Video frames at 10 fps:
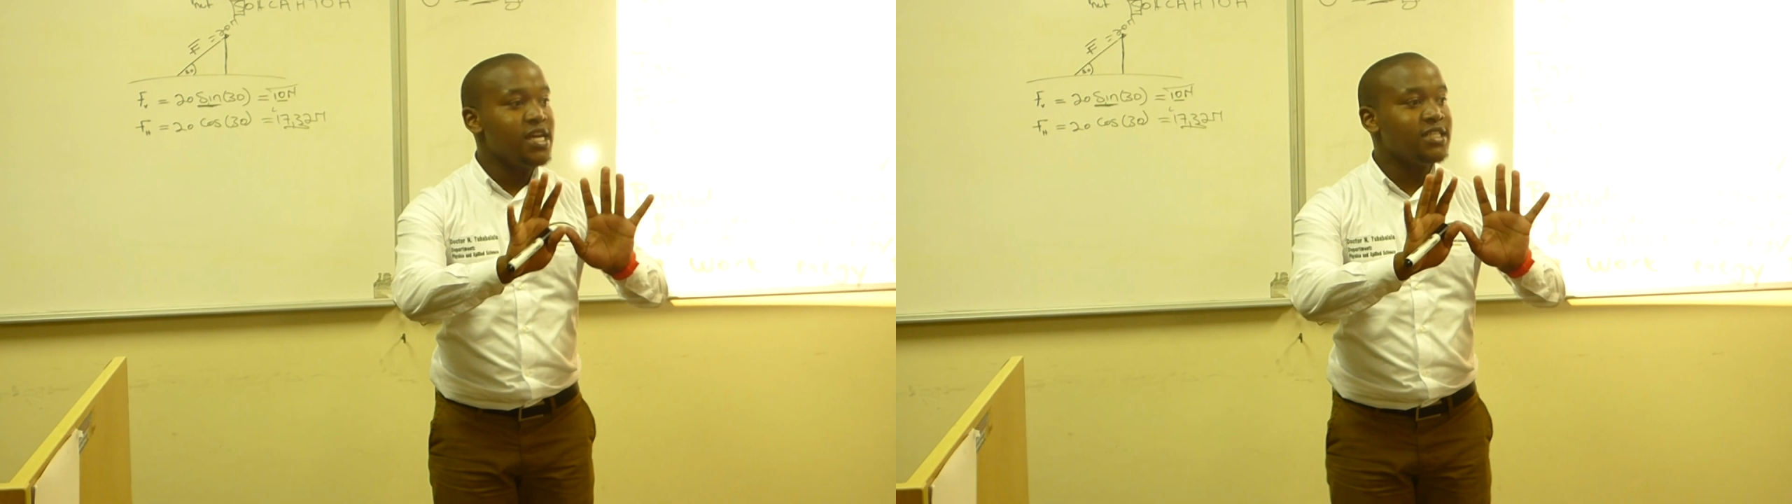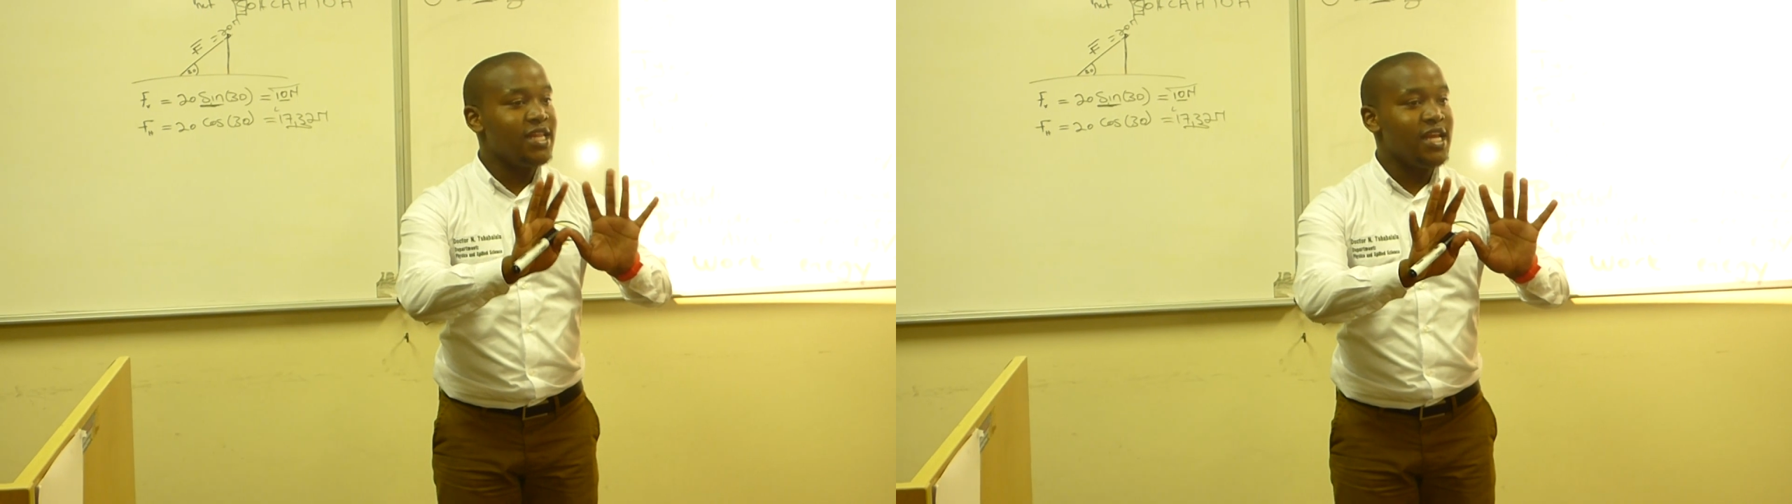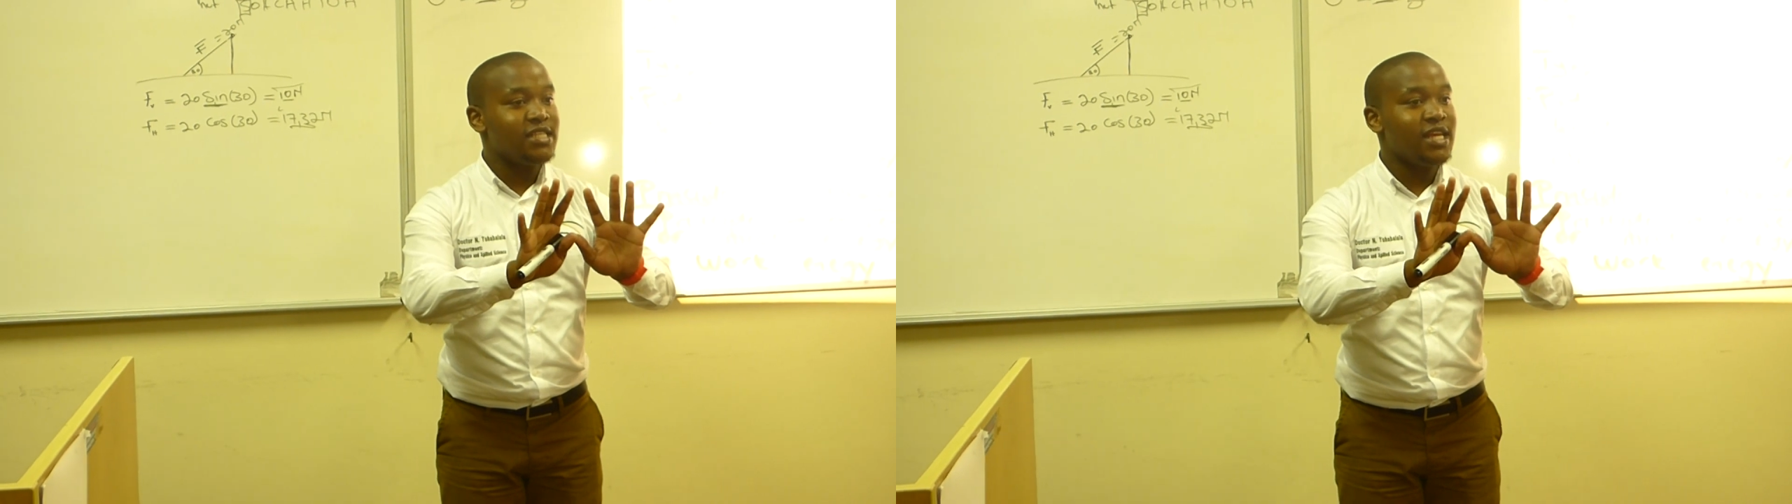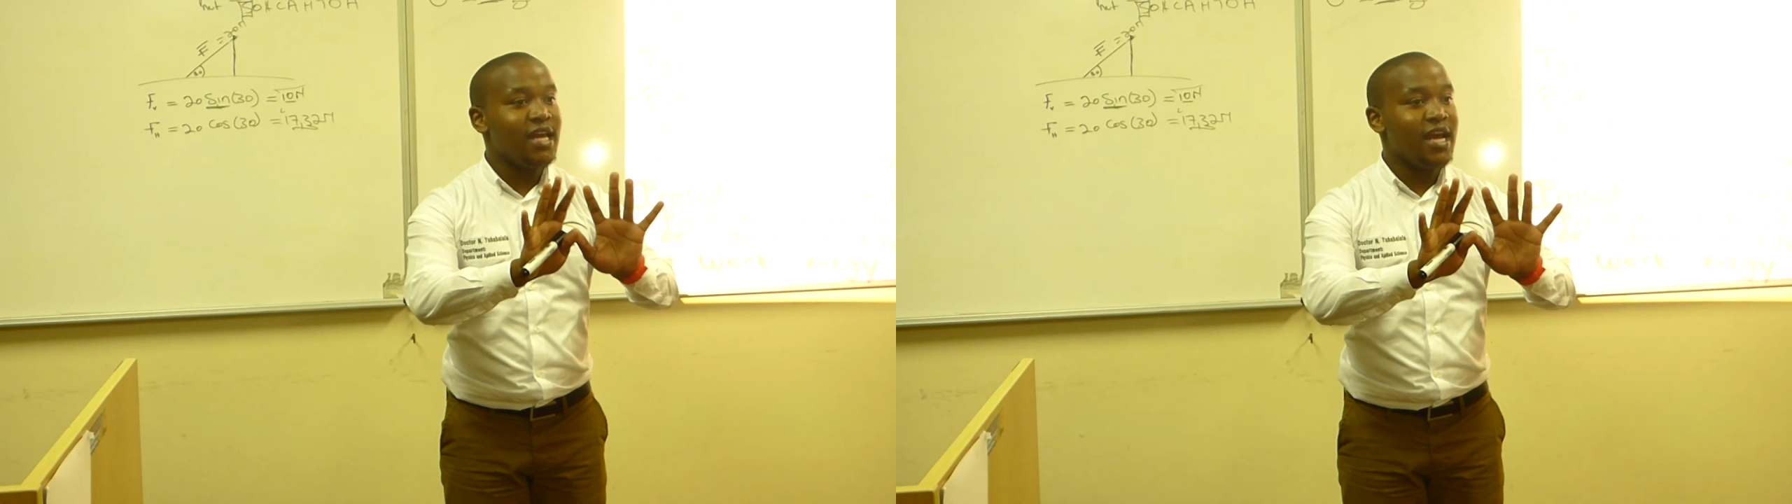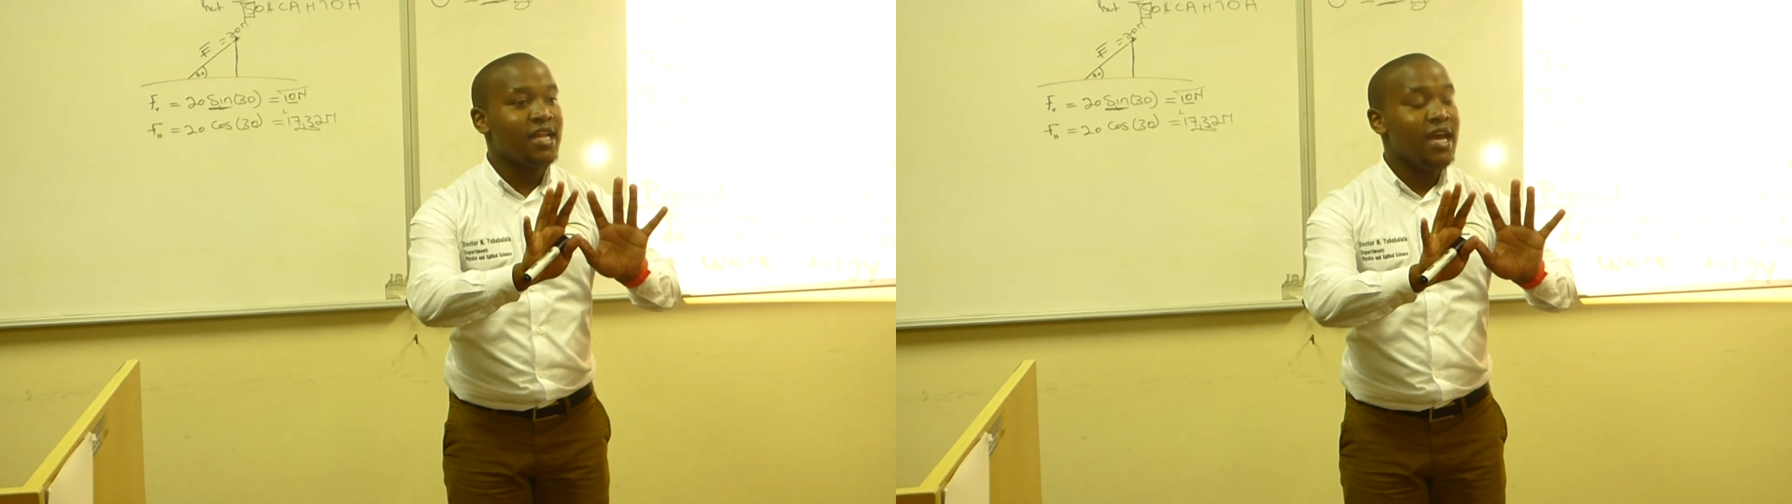is lesser
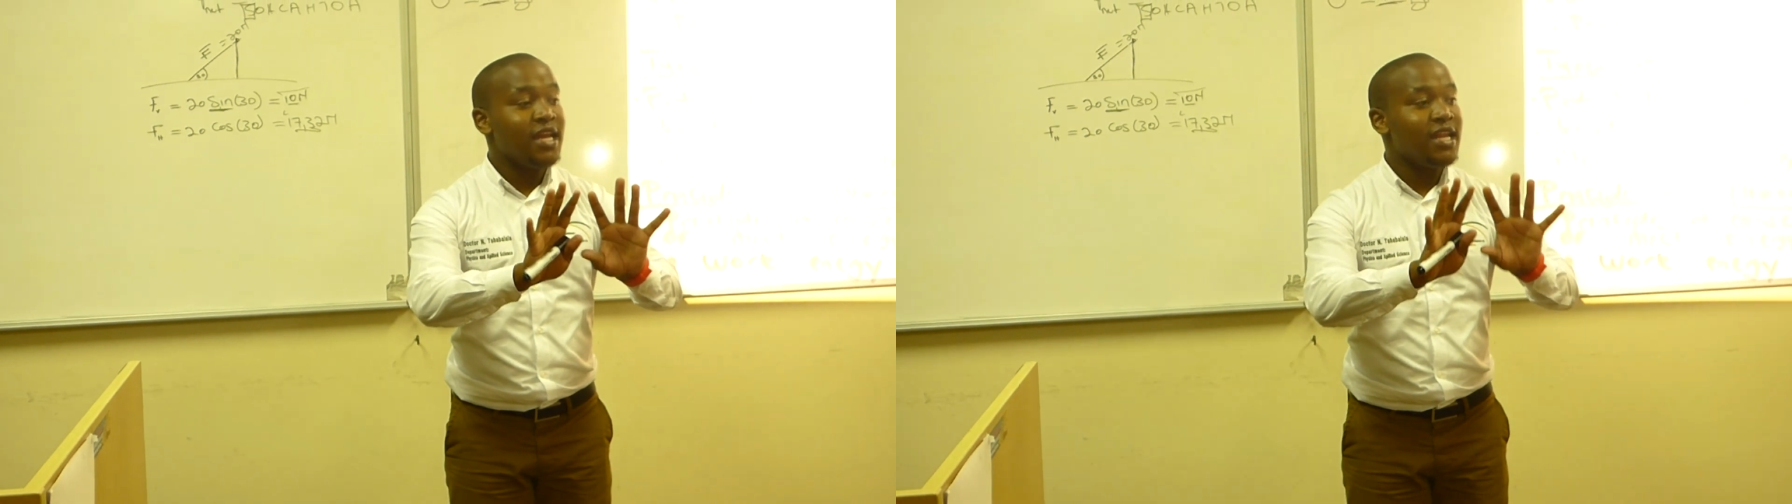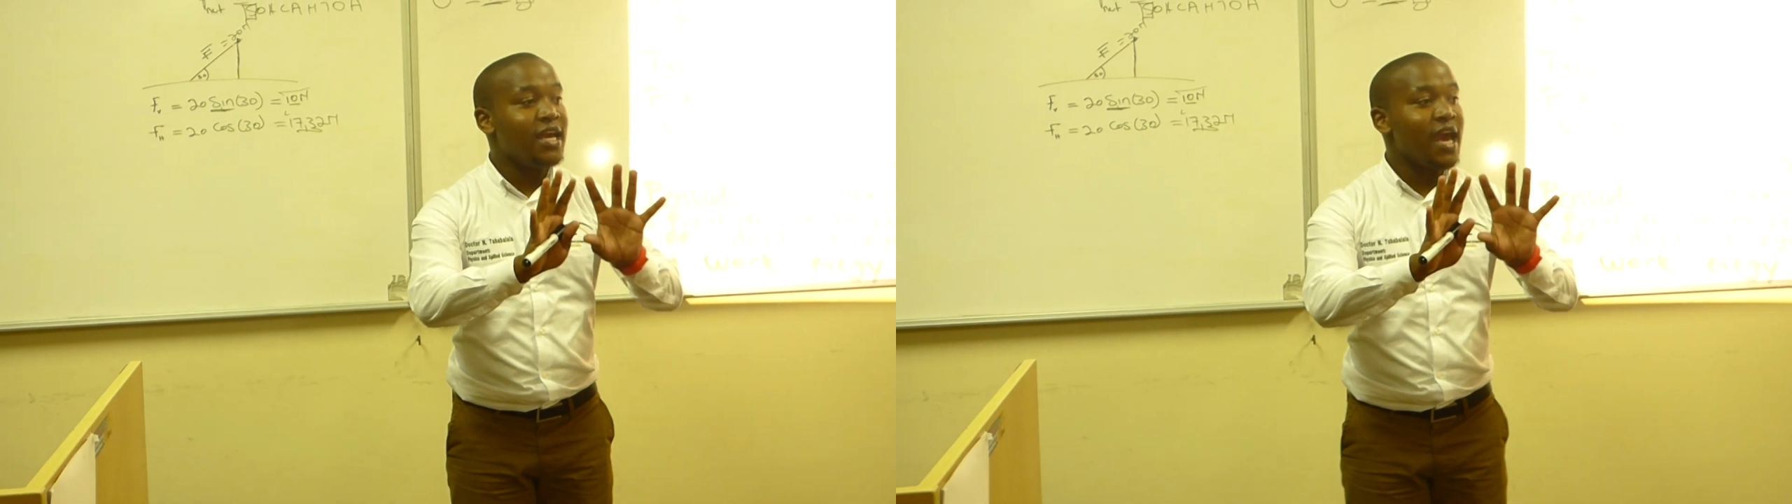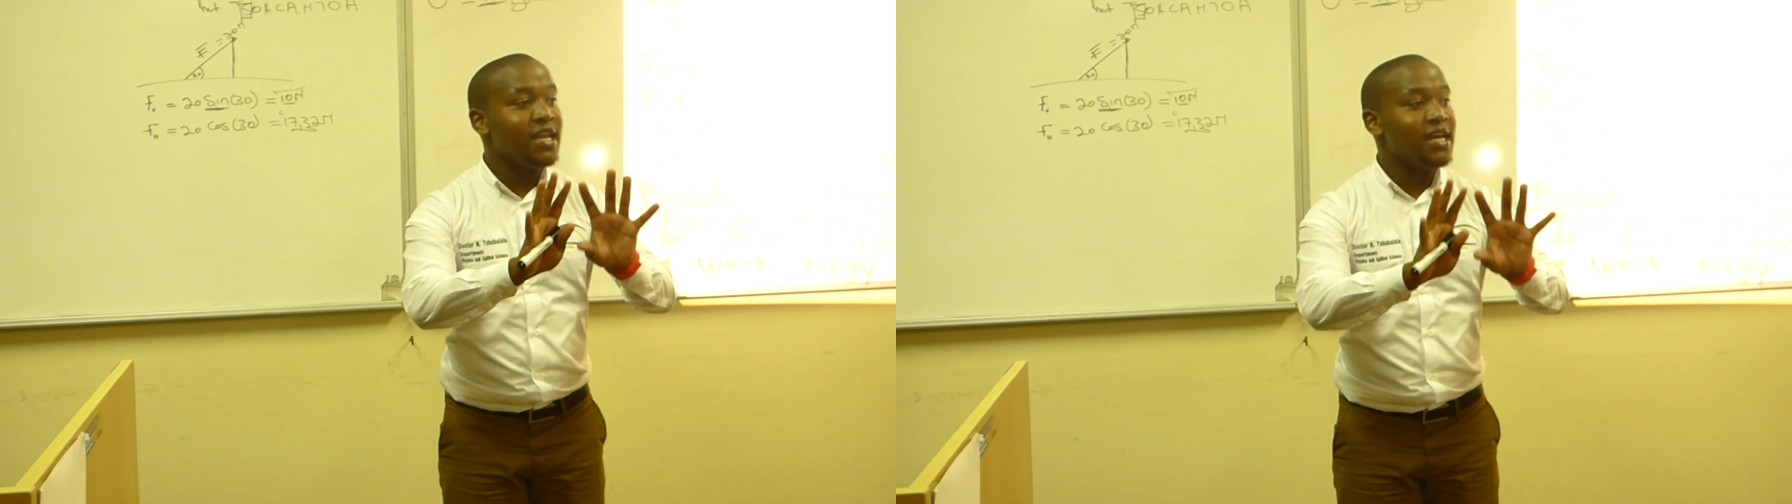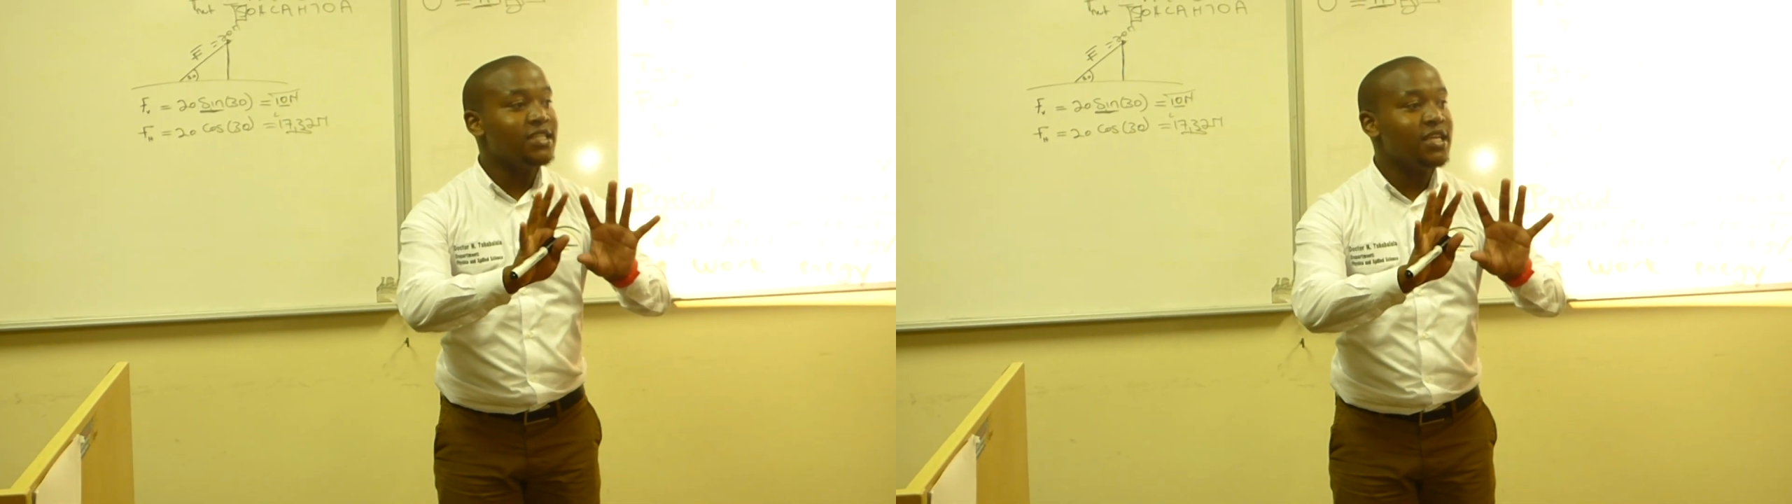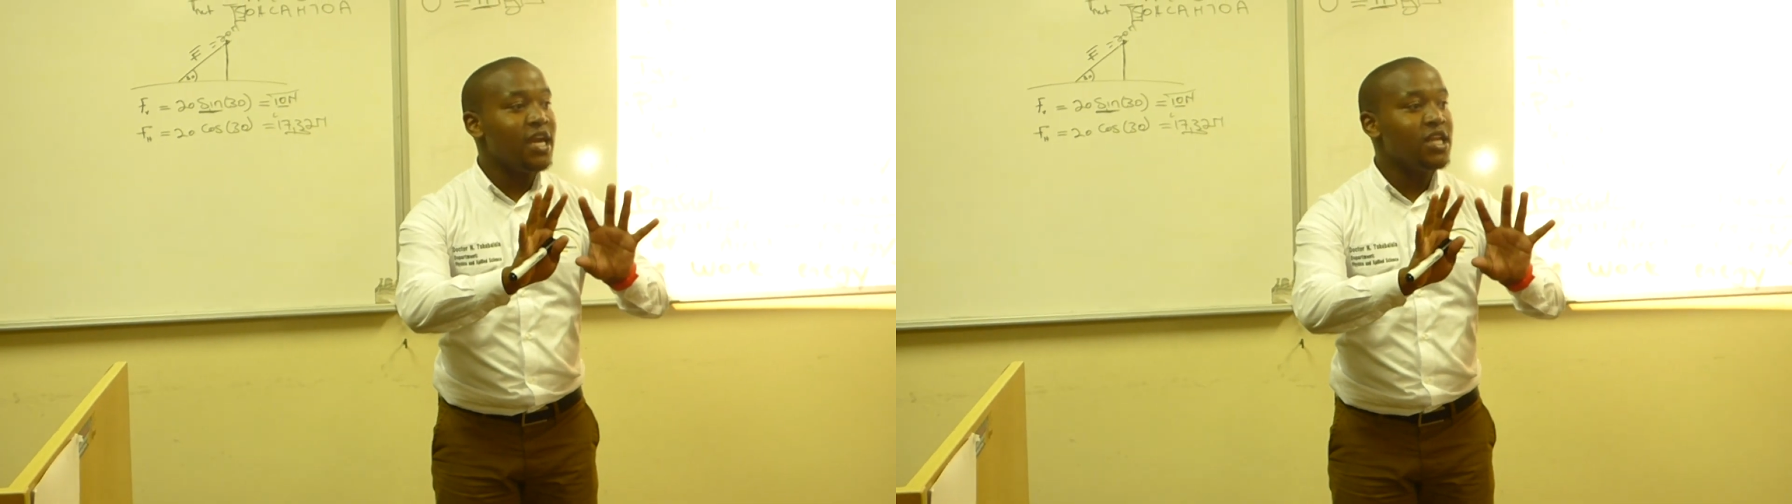than the
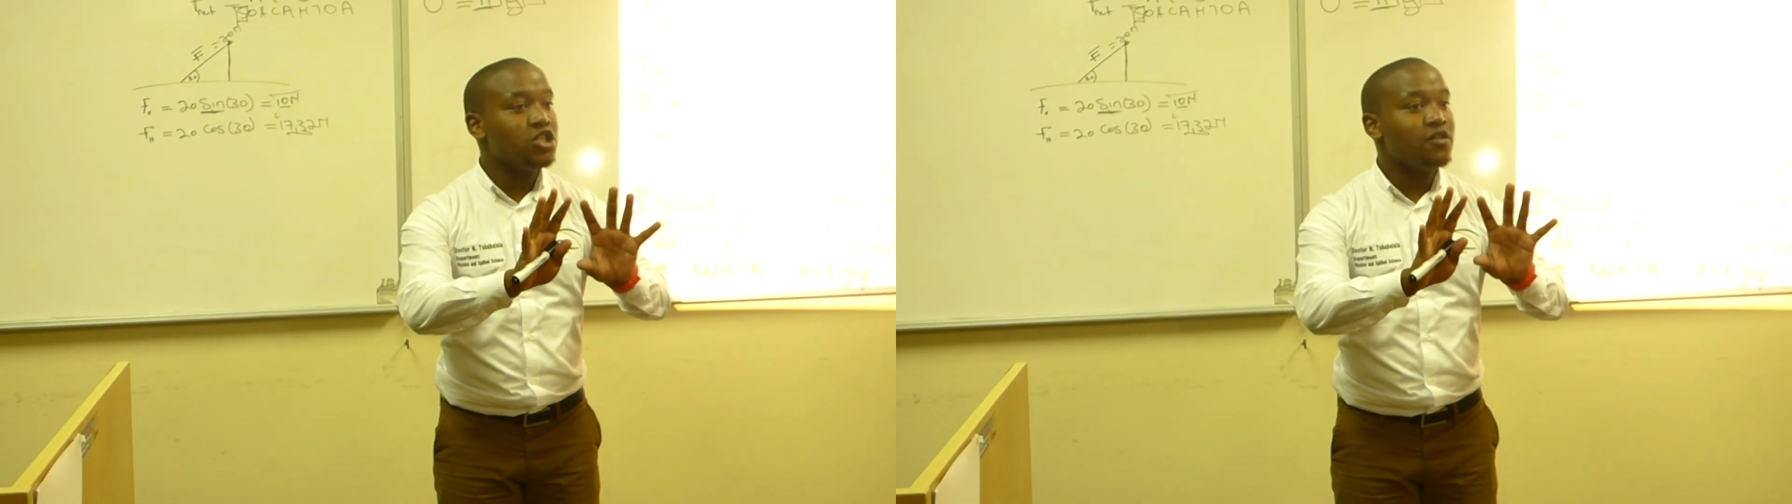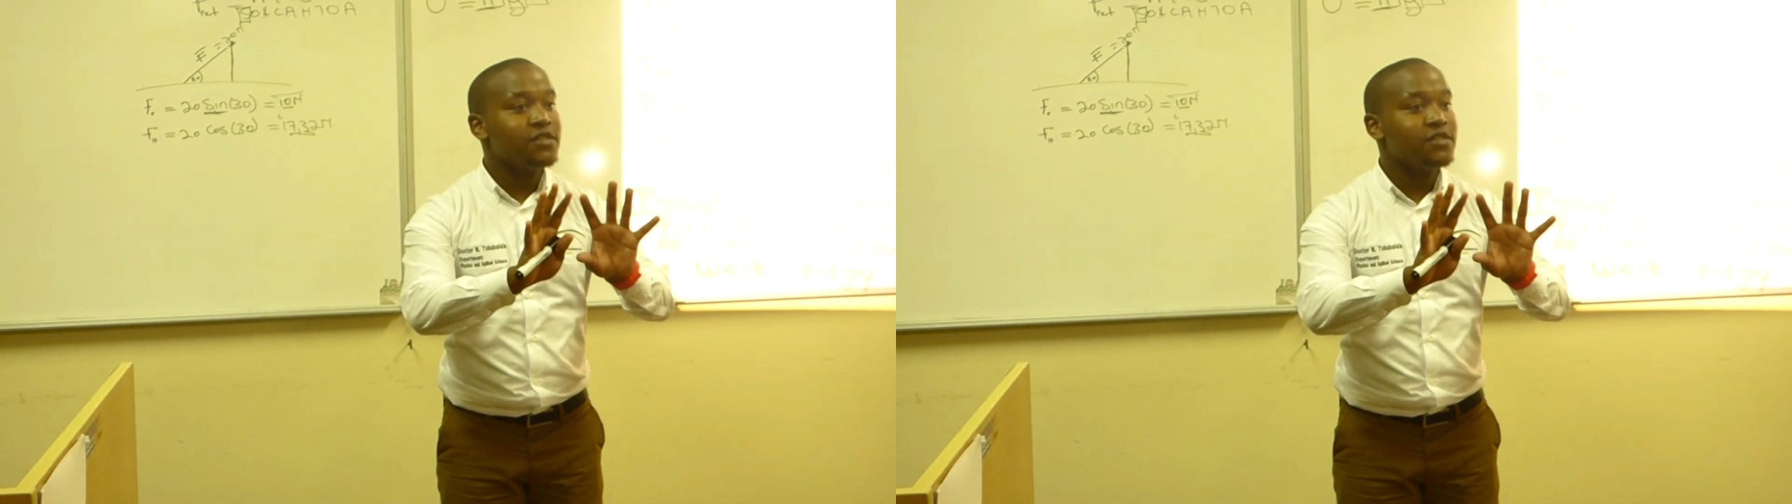kinetic energy